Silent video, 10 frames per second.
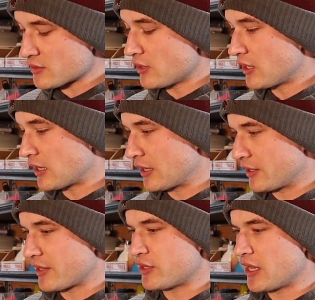
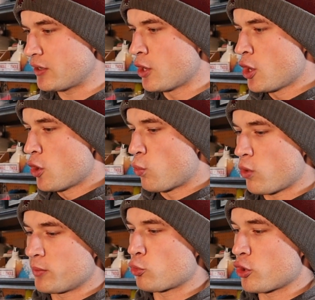And then
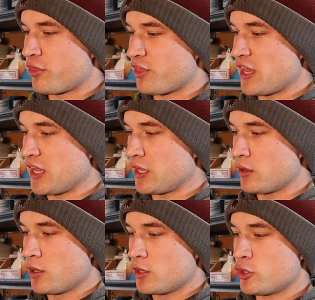one more thing.
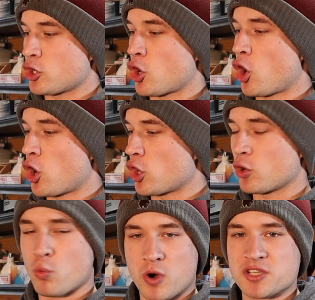The
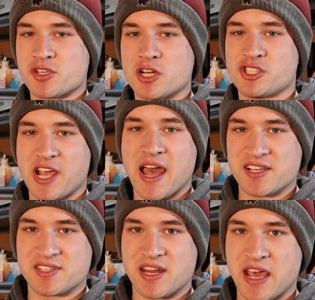car was on
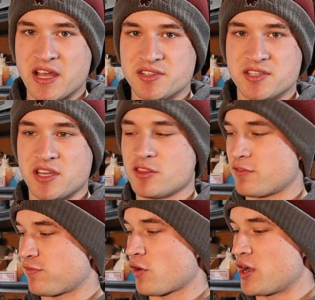jack stands in the
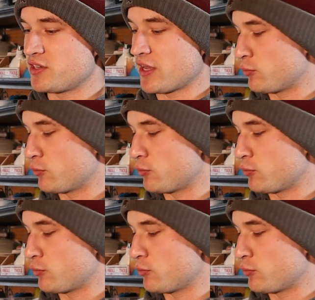front.